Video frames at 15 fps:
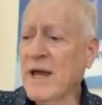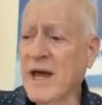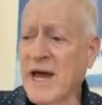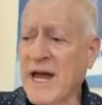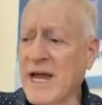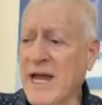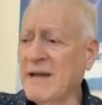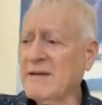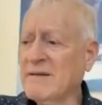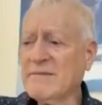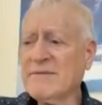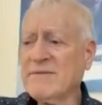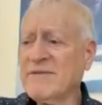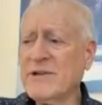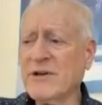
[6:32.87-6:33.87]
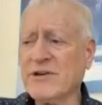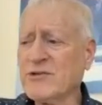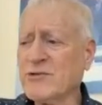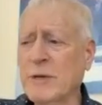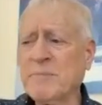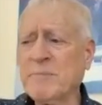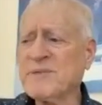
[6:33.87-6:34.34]
I took
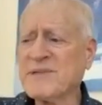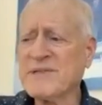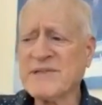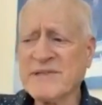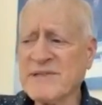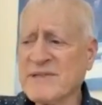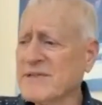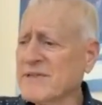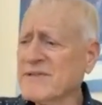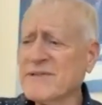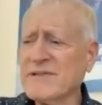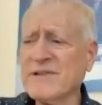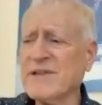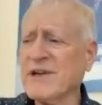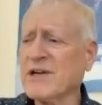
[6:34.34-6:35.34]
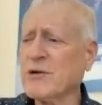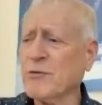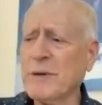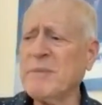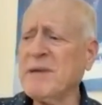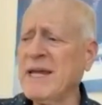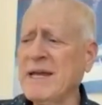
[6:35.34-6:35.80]
trips to the
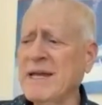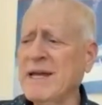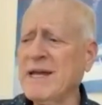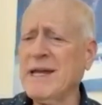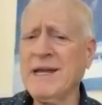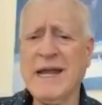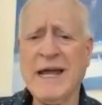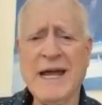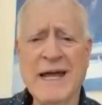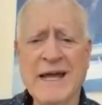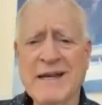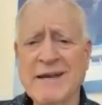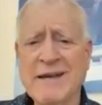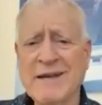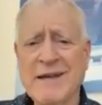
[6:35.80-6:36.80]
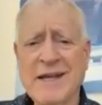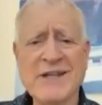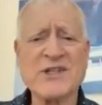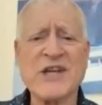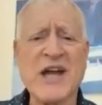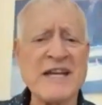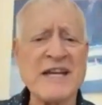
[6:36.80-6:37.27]
Caribbean and
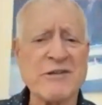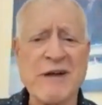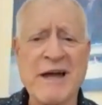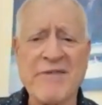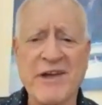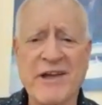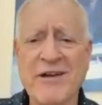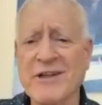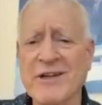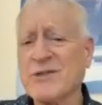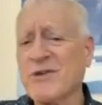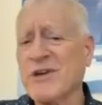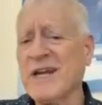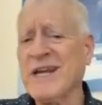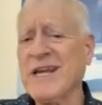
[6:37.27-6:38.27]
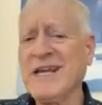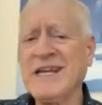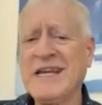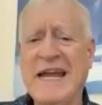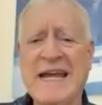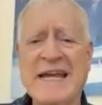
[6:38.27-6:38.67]
hitchhiked around the country